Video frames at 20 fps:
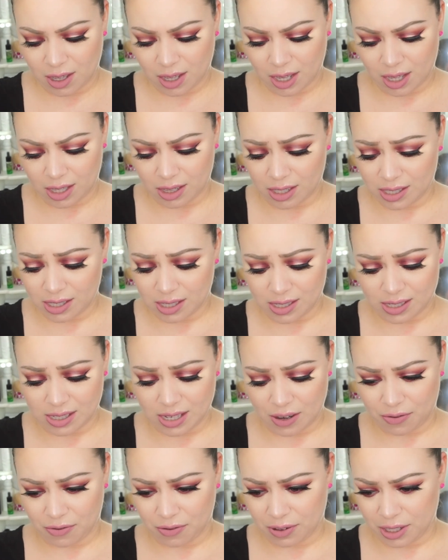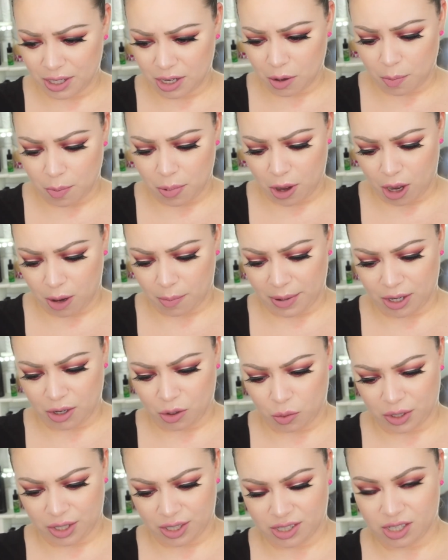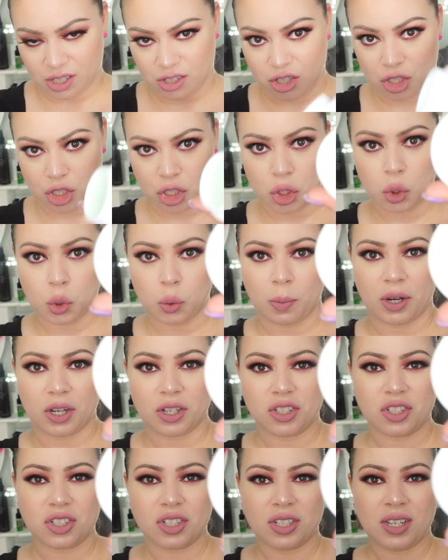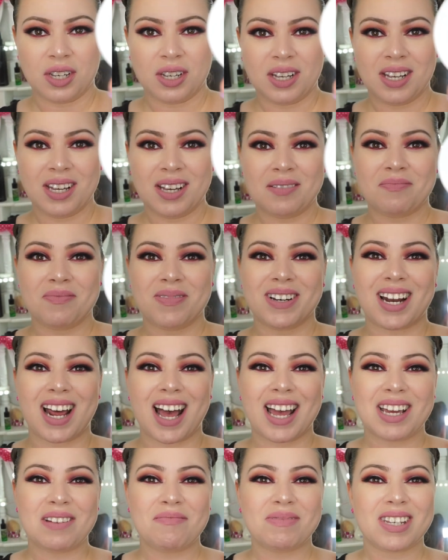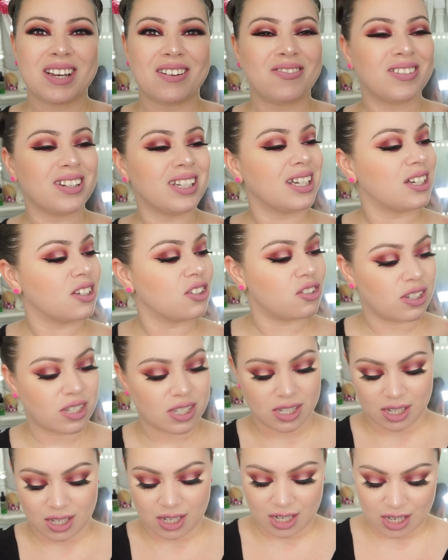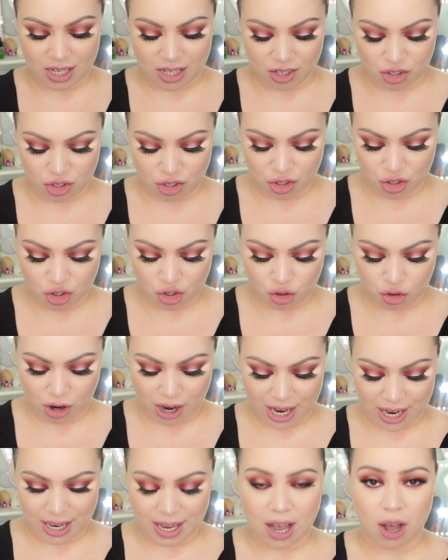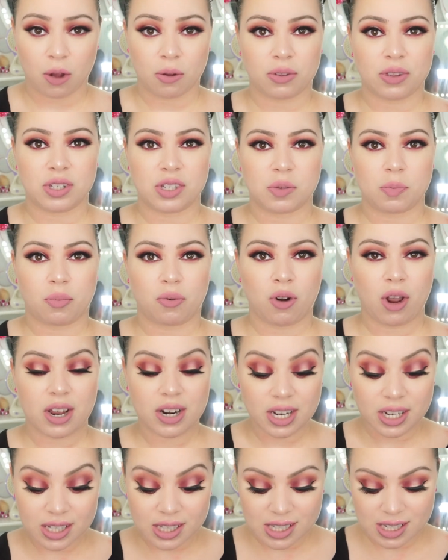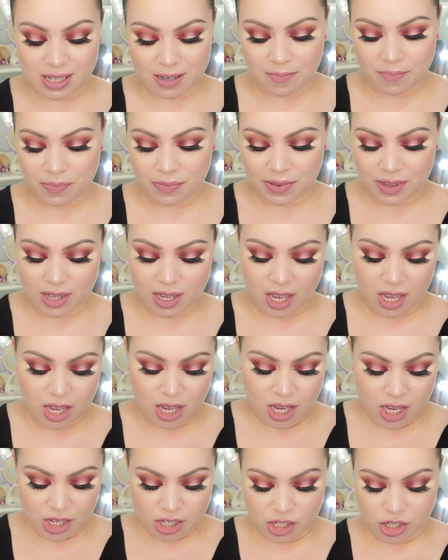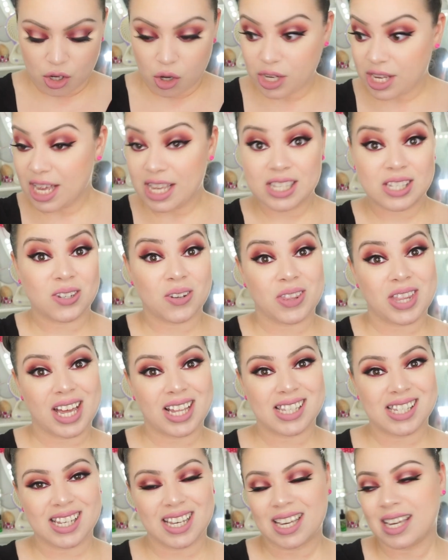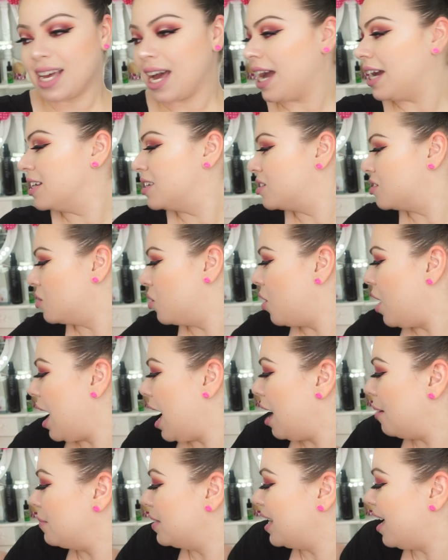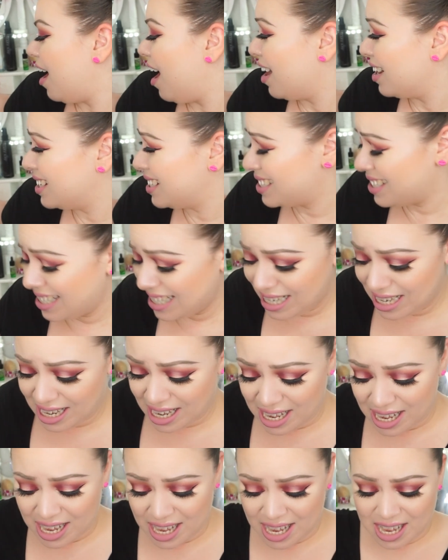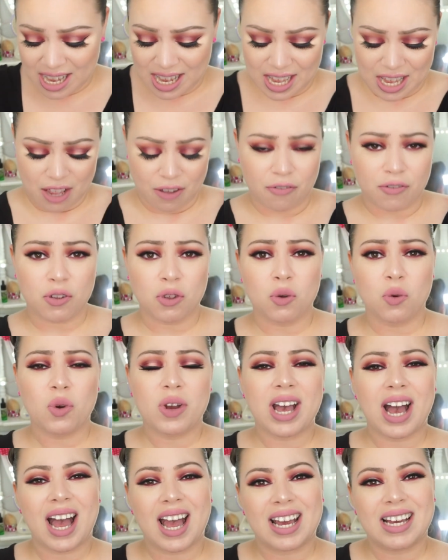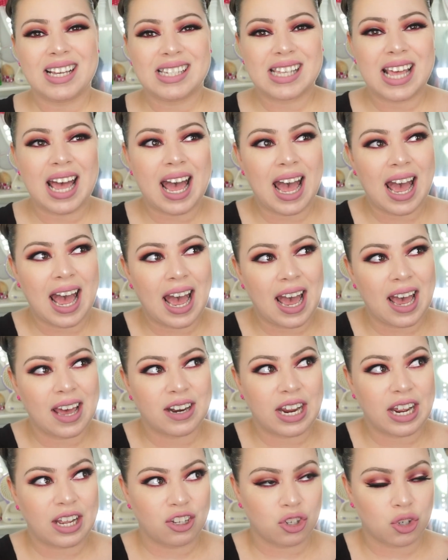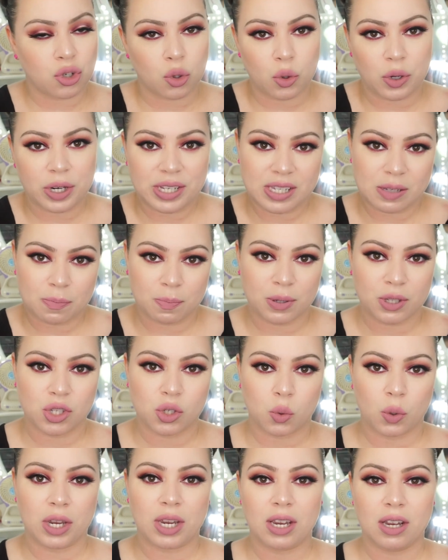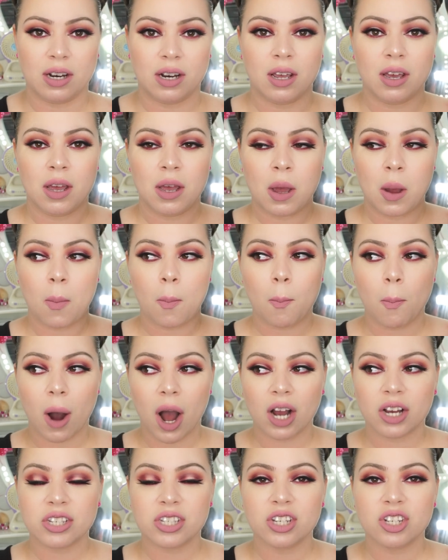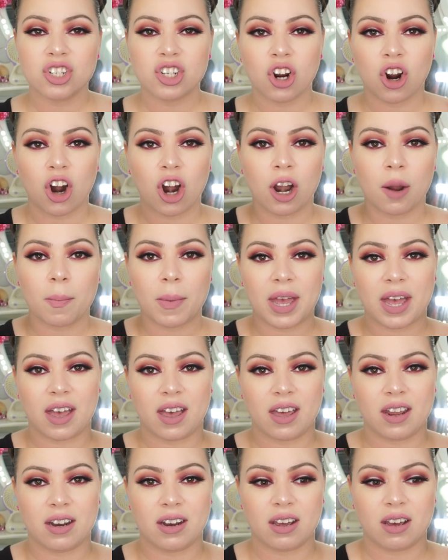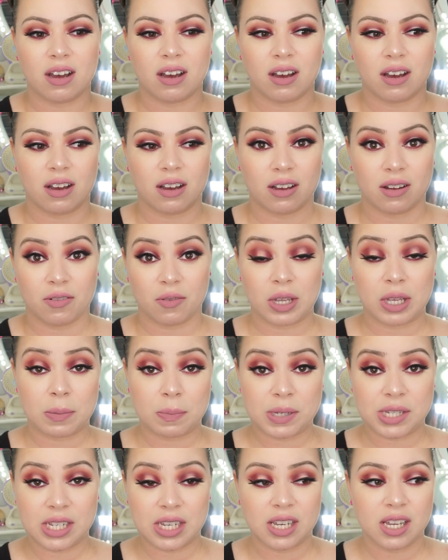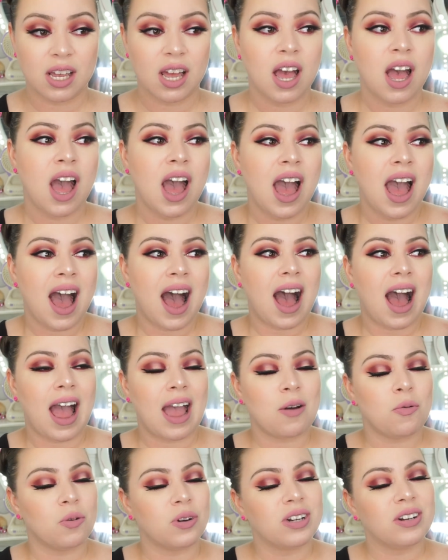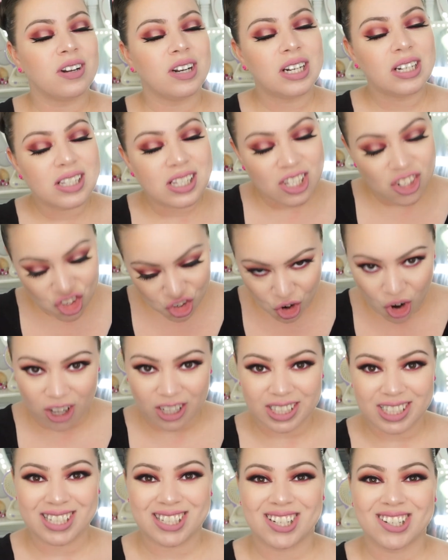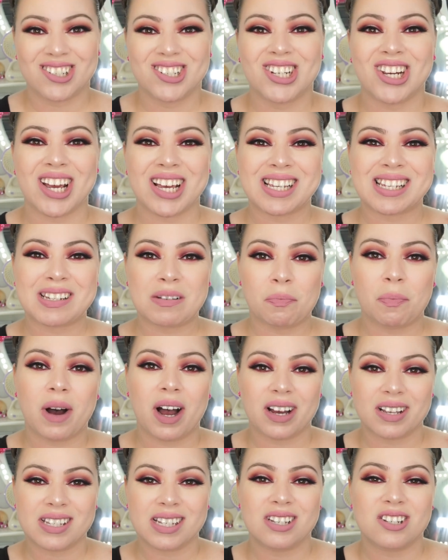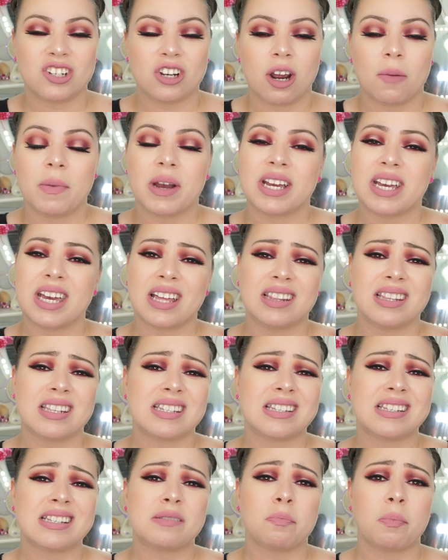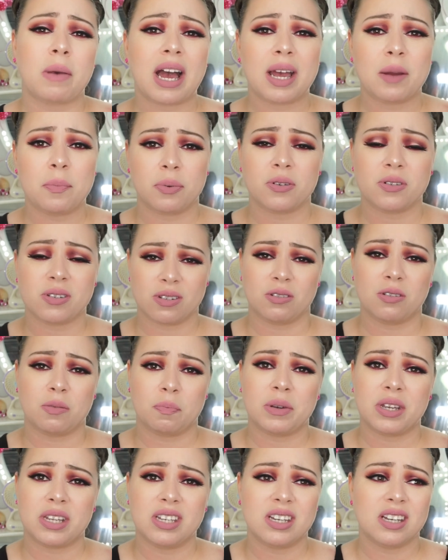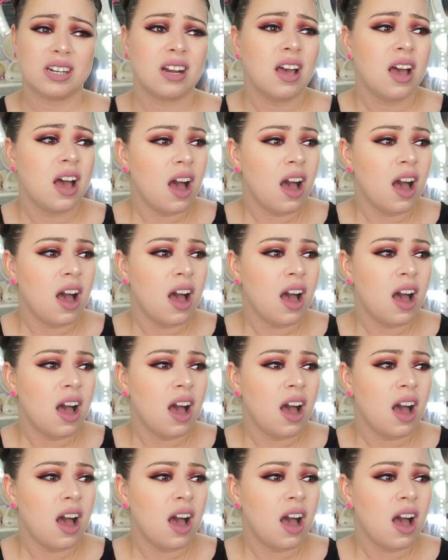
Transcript: And this is definitely a balm. I don't want to touch it too much. But I am definitely interested in trying out this product. So yeah, so that's it, guys. So I mean, honestly, if you guys had a choice between Boxycharm and Ipsy, I would strongly suggest Boxycharm. Again, this is my personal opinion.